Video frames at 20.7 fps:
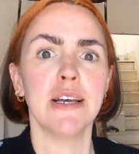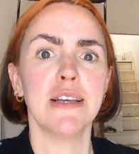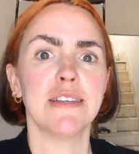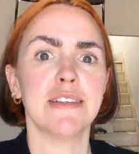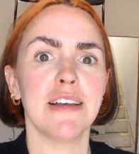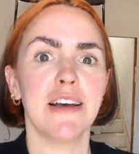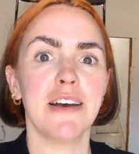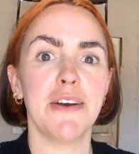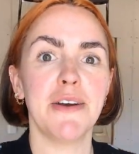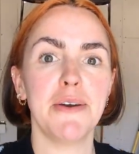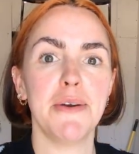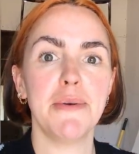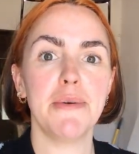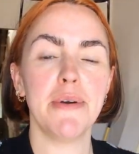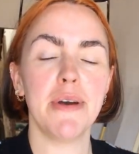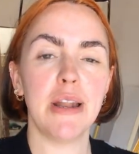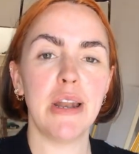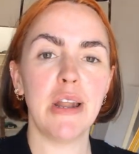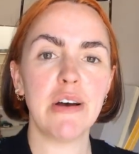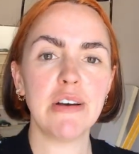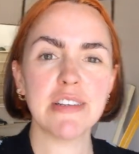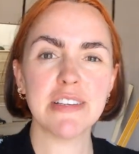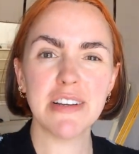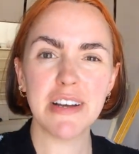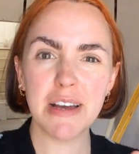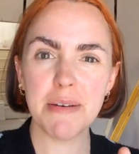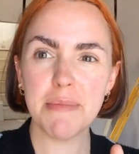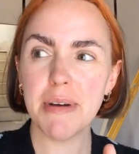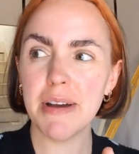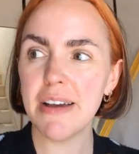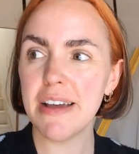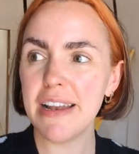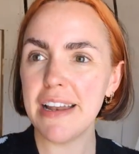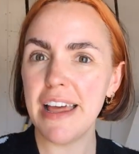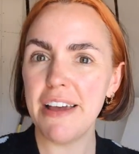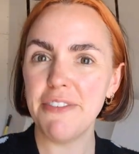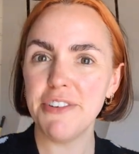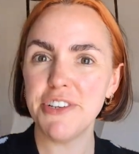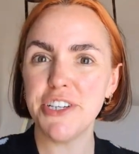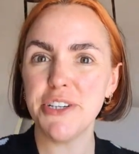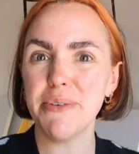So last time I
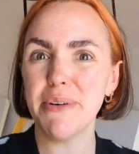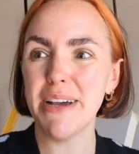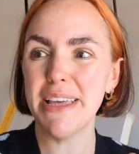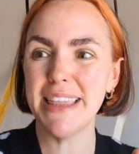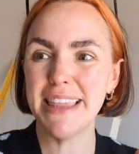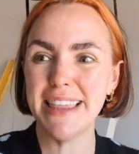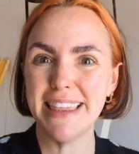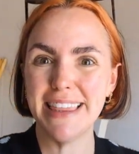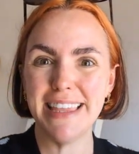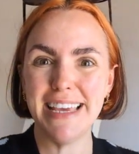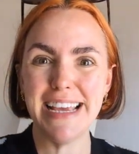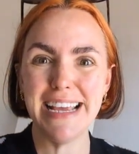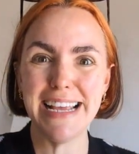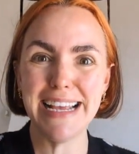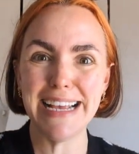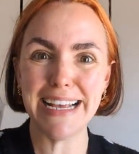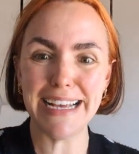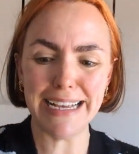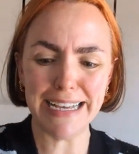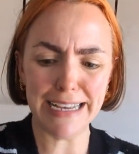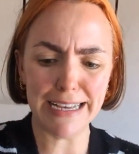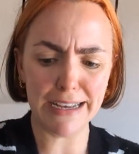left you, I think